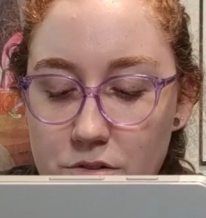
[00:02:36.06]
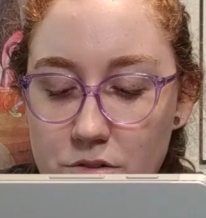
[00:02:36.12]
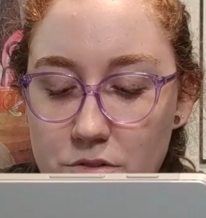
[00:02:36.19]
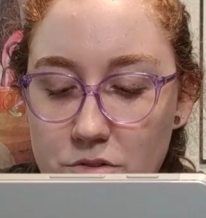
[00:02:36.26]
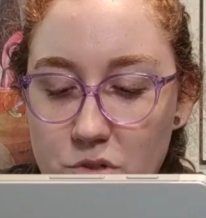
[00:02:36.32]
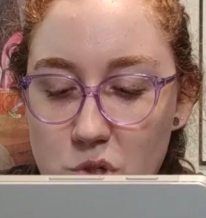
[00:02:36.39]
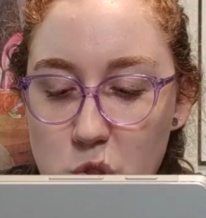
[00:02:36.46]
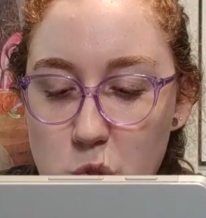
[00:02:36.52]
There
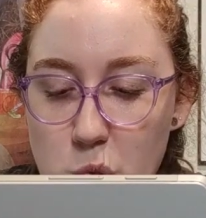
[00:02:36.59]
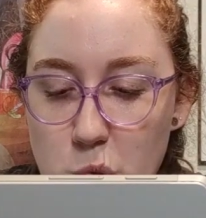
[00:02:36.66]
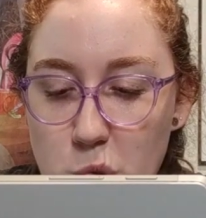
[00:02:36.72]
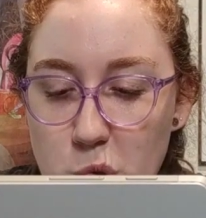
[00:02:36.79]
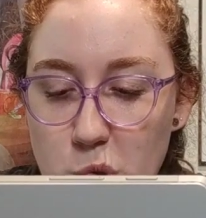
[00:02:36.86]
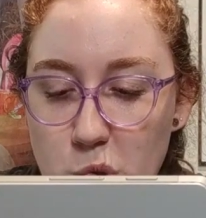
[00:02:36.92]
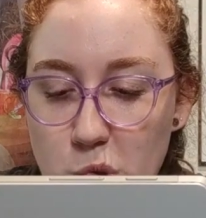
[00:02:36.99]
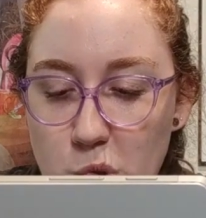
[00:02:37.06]
you
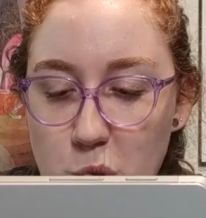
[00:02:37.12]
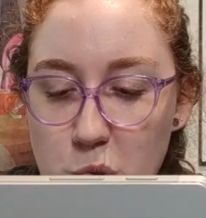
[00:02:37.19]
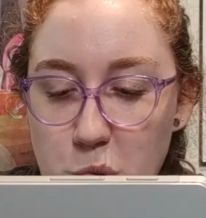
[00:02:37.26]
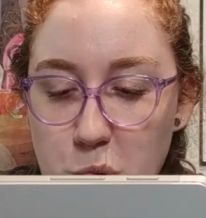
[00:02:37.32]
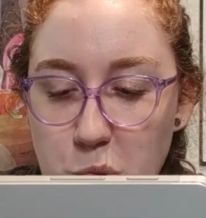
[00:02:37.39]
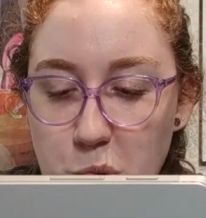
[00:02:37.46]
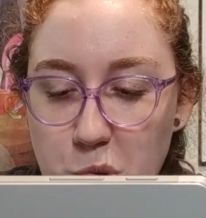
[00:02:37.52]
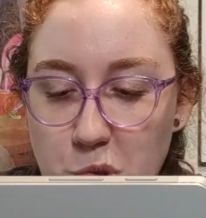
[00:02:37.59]
go.
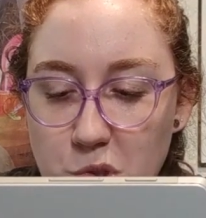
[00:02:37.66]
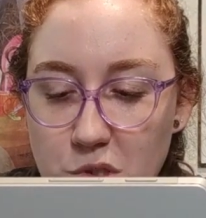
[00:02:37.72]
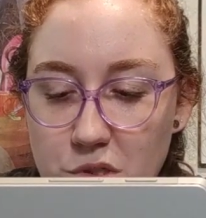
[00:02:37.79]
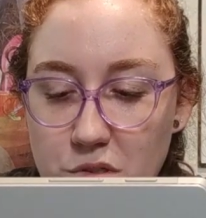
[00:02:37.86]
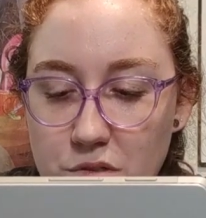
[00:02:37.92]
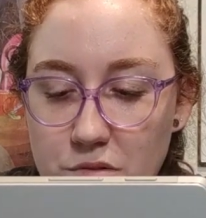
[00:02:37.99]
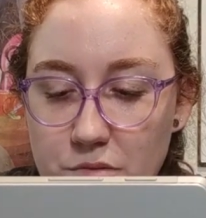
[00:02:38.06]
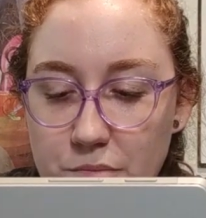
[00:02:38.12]

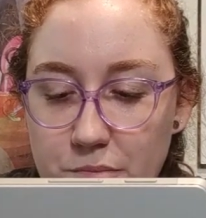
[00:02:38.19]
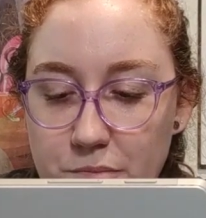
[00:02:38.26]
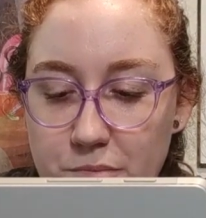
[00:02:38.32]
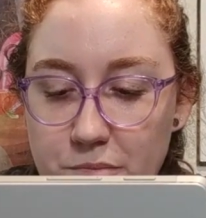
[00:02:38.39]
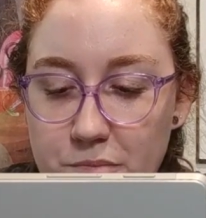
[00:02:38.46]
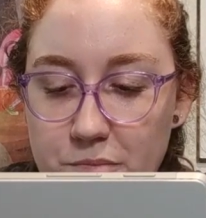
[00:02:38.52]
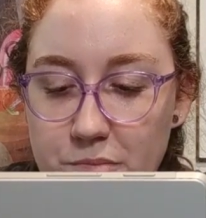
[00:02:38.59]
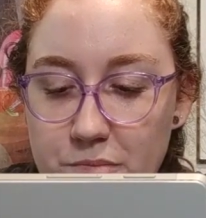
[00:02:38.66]
Oh,
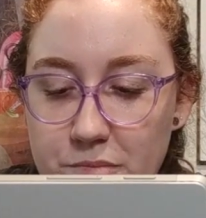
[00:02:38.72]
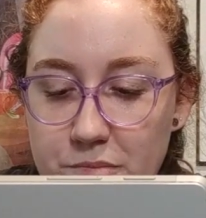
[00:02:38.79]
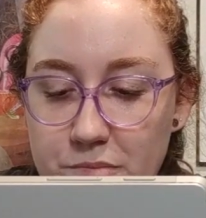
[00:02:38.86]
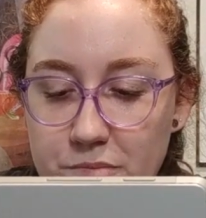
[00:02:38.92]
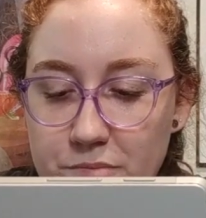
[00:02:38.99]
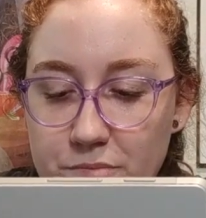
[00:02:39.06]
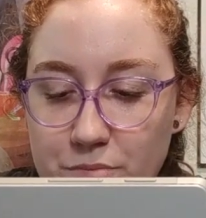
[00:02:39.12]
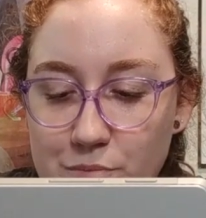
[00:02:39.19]
baby,
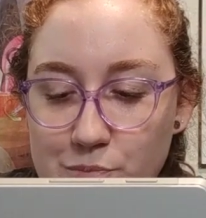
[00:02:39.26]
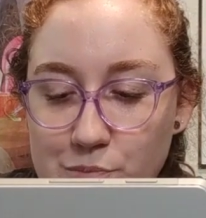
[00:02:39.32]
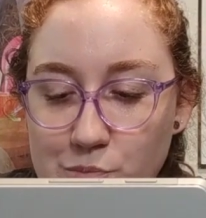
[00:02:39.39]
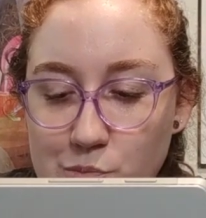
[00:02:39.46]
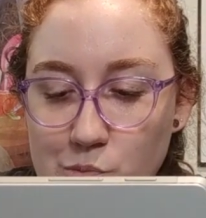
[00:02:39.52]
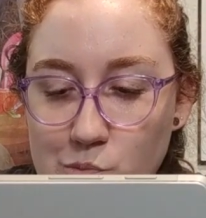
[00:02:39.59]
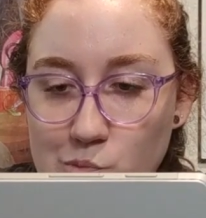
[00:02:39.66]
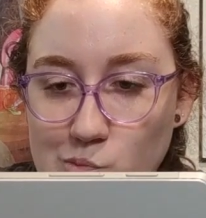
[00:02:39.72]
I'm sorry, boy.
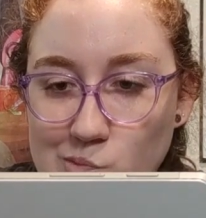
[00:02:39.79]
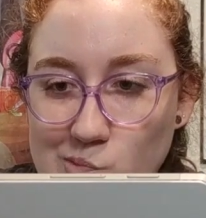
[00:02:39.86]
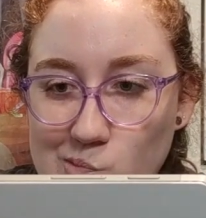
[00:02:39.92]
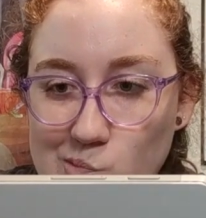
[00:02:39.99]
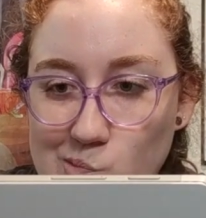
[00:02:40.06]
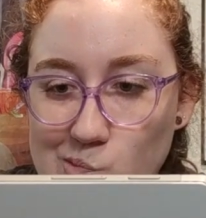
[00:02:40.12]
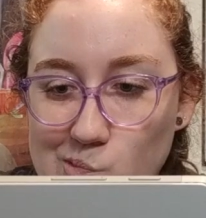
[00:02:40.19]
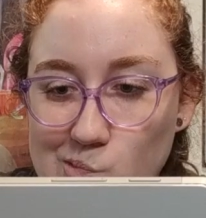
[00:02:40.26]
I started
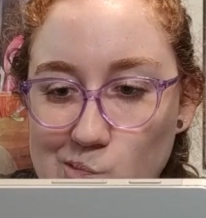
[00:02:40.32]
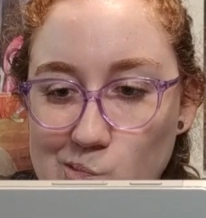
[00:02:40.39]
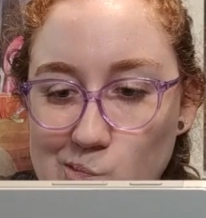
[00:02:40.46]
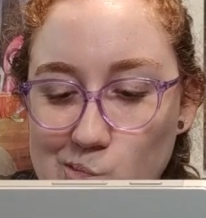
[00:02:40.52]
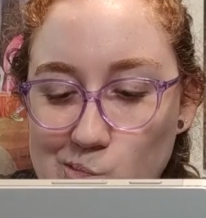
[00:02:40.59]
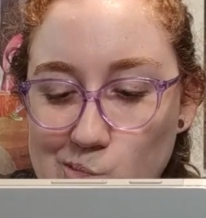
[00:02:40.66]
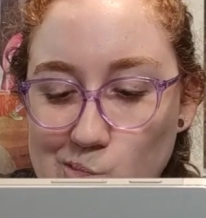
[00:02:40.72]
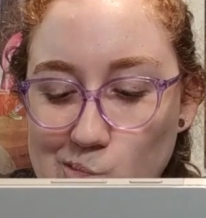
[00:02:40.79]
eating your
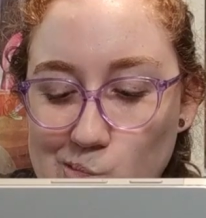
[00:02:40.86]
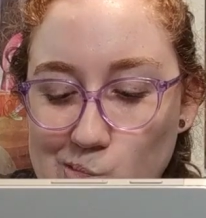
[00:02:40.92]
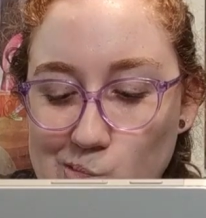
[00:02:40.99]
food.